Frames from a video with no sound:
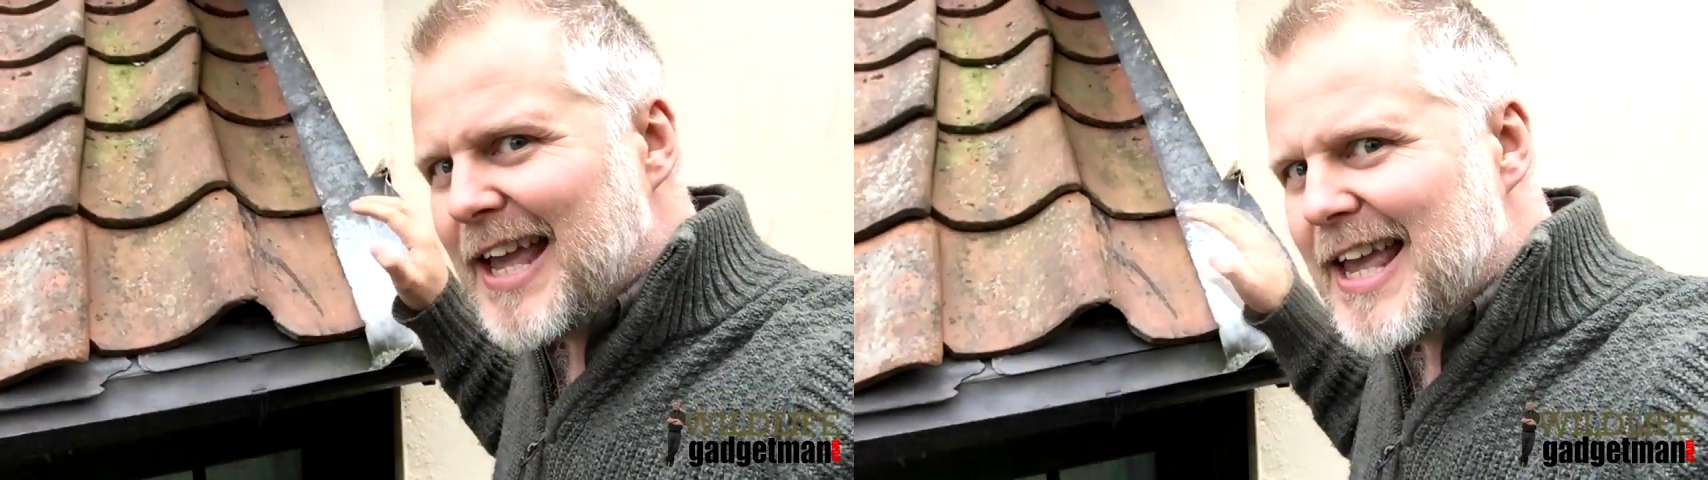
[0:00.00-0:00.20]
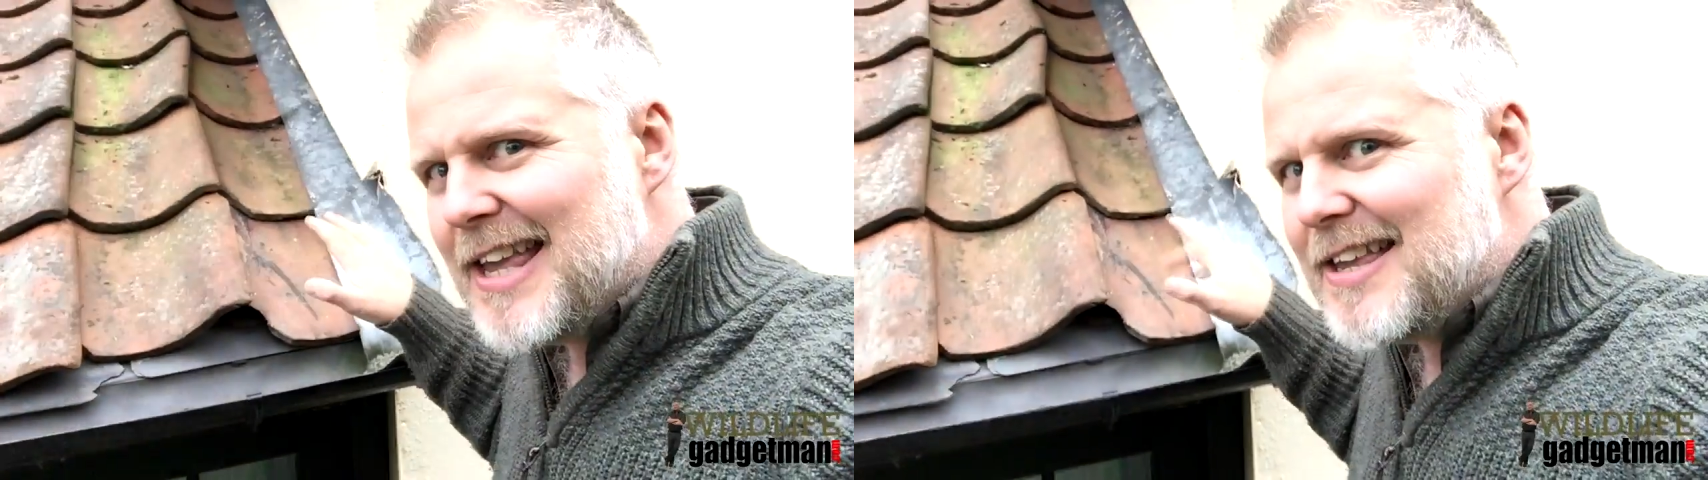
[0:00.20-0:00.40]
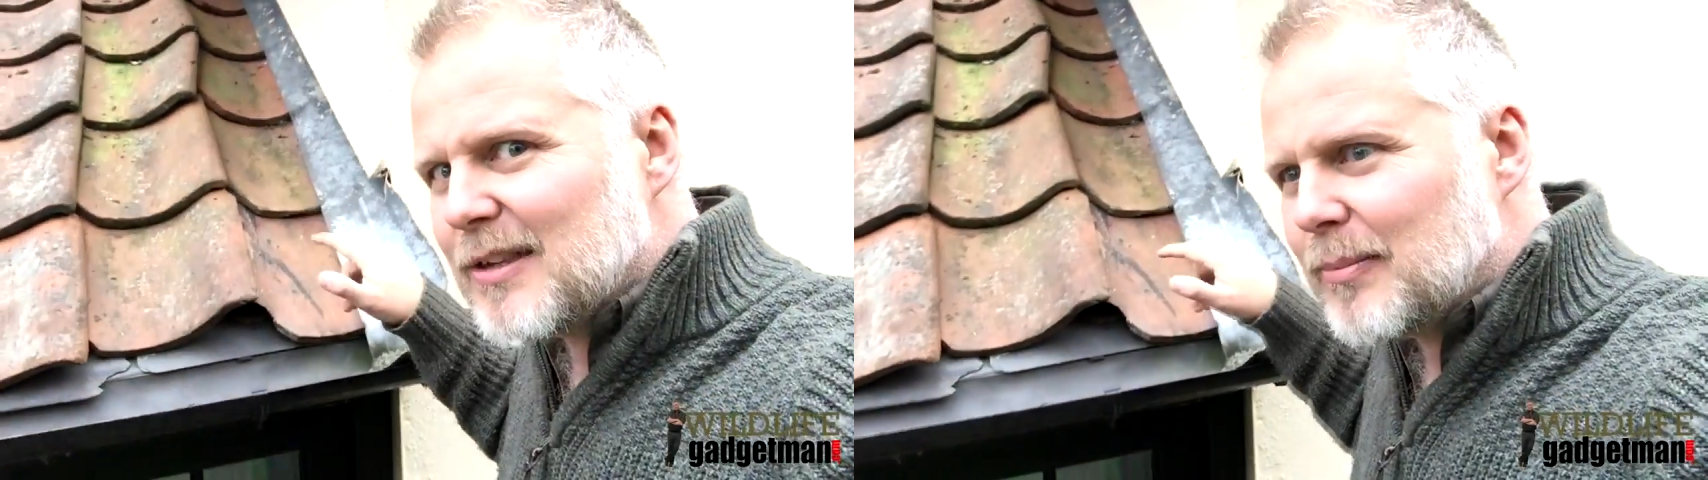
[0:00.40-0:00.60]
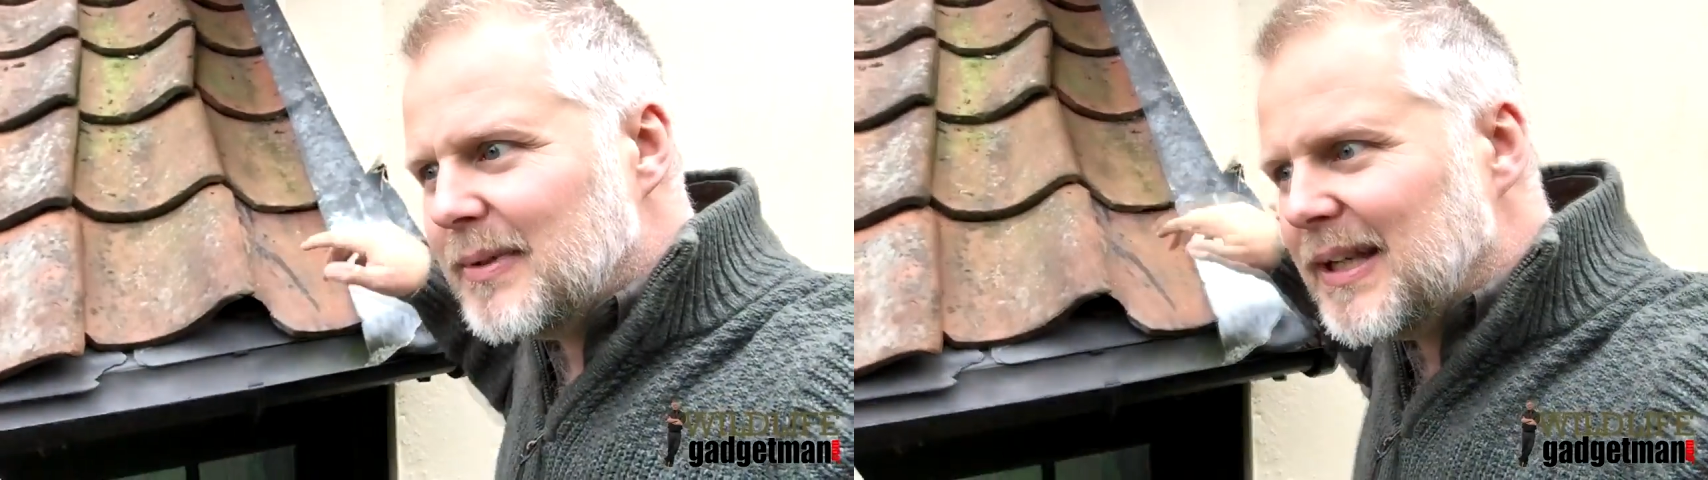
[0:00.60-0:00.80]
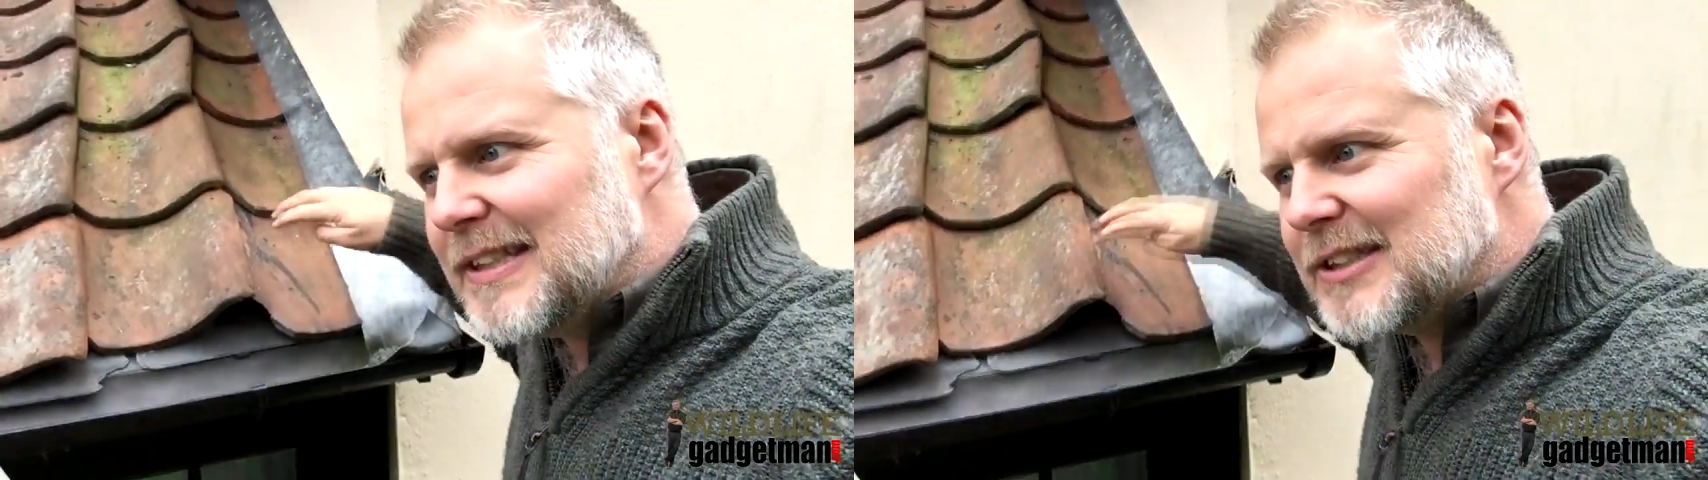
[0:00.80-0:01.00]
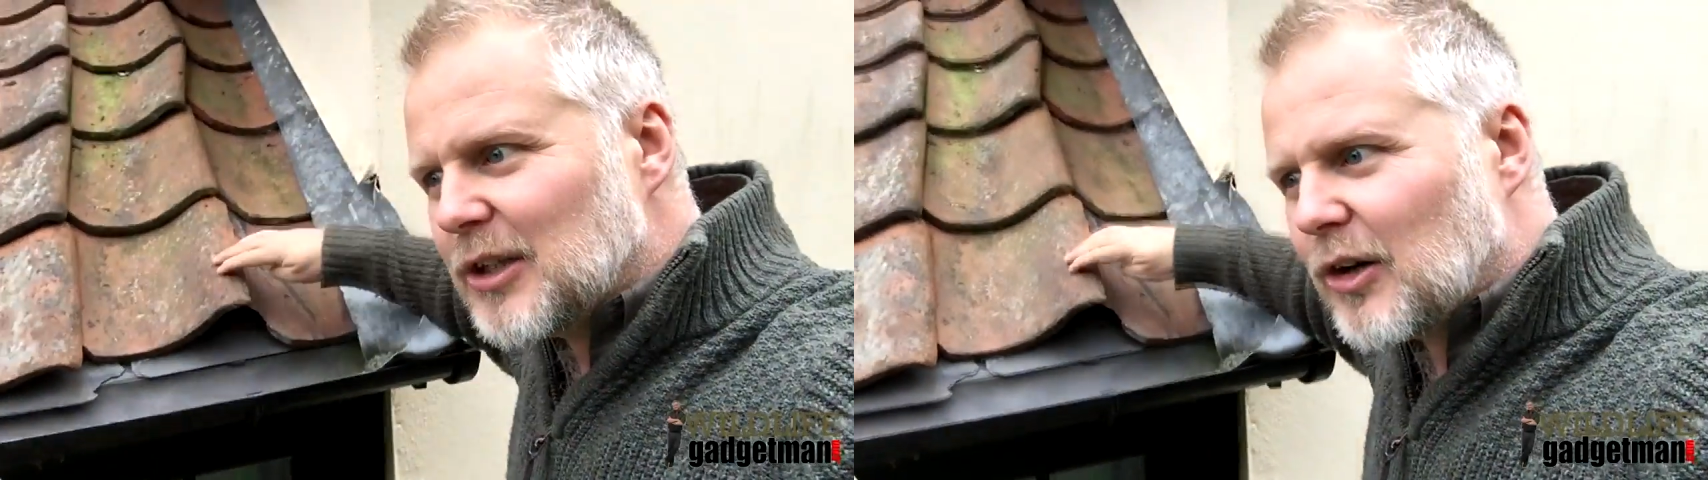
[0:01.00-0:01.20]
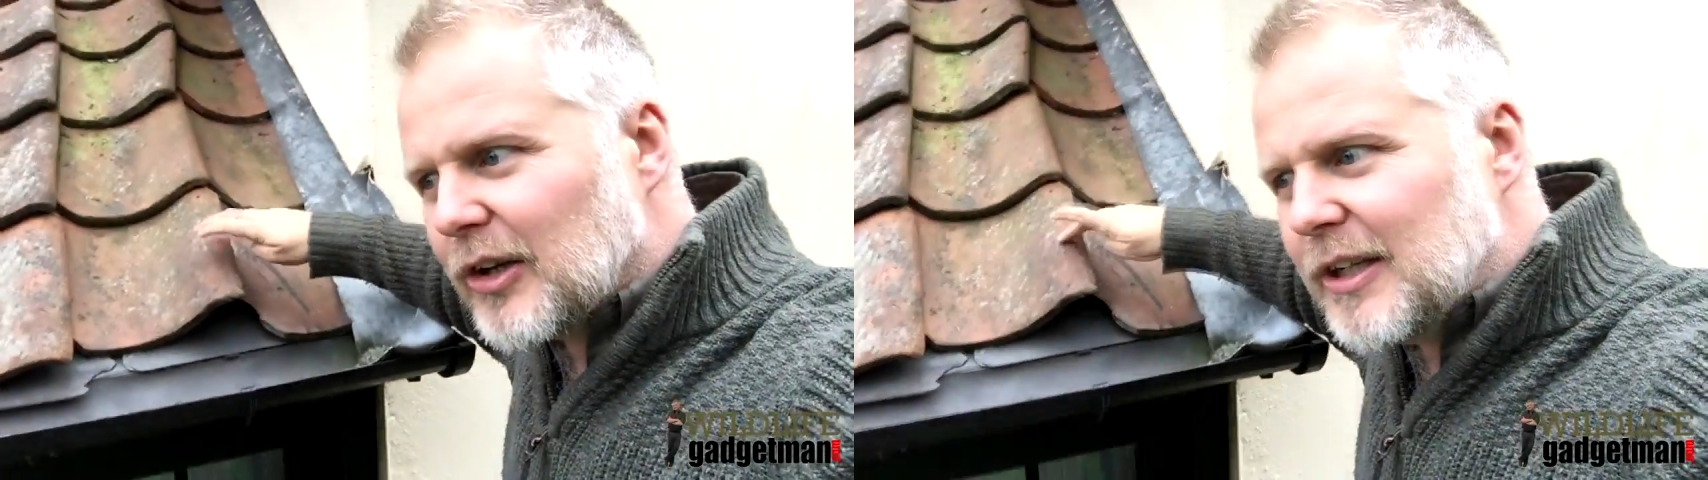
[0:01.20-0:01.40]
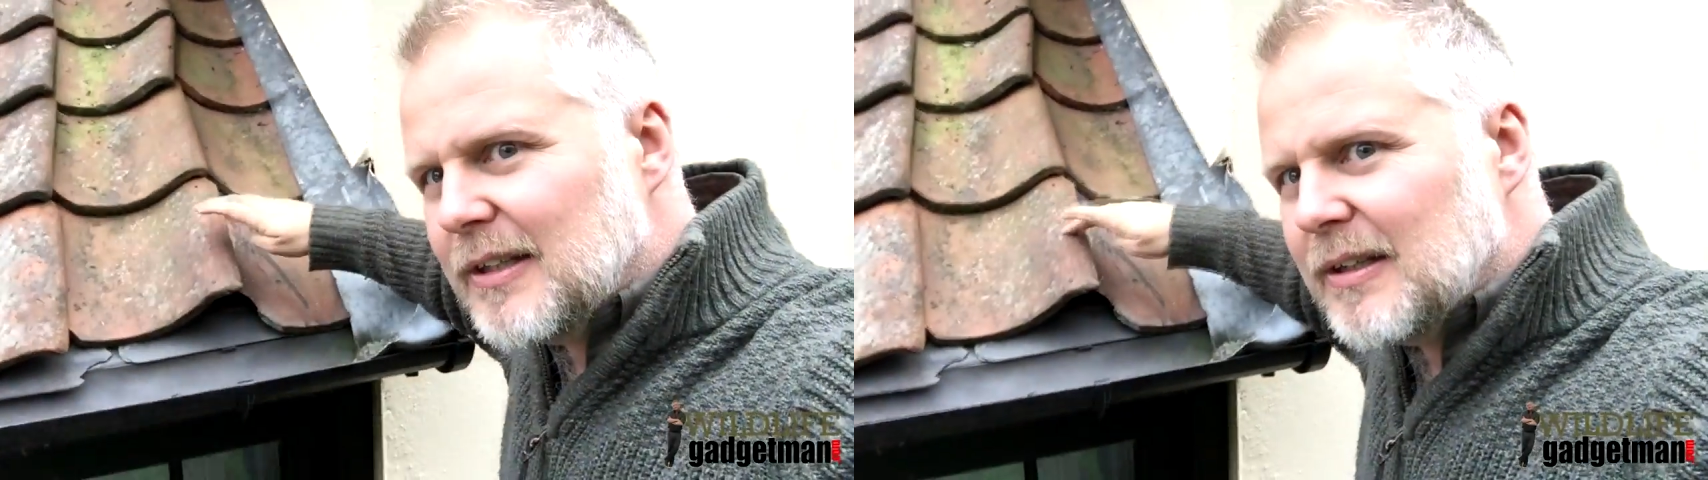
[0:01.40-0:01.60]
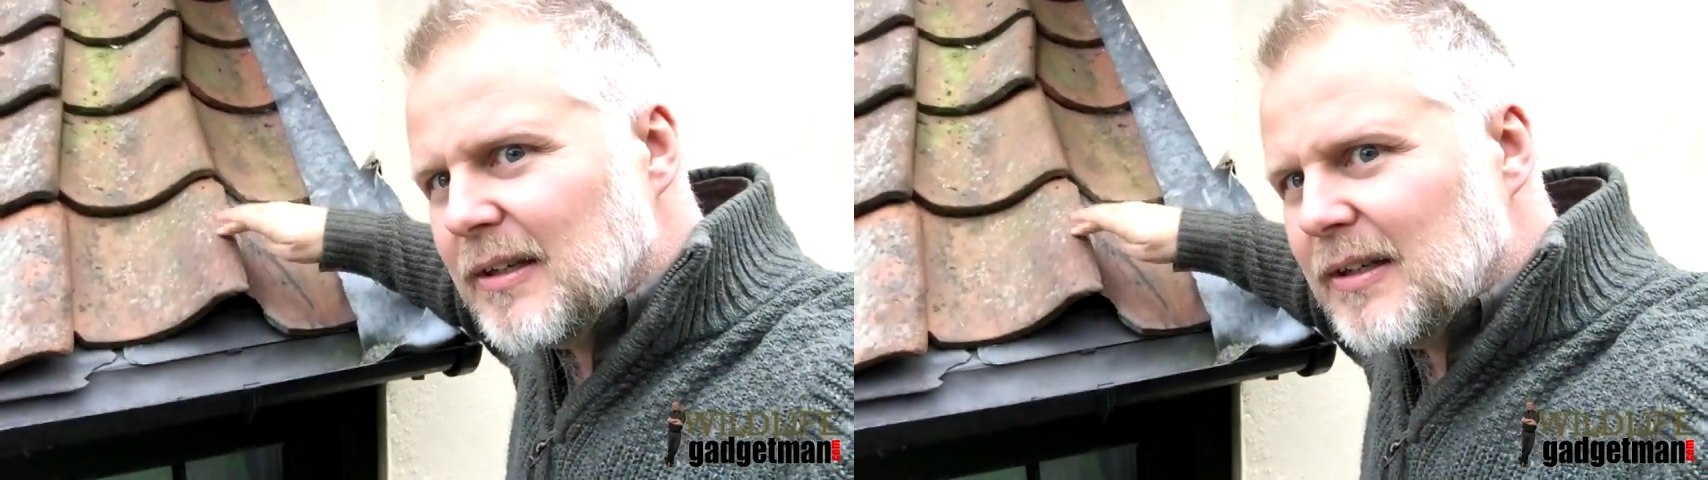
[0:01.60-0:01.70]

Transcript: hear them inside.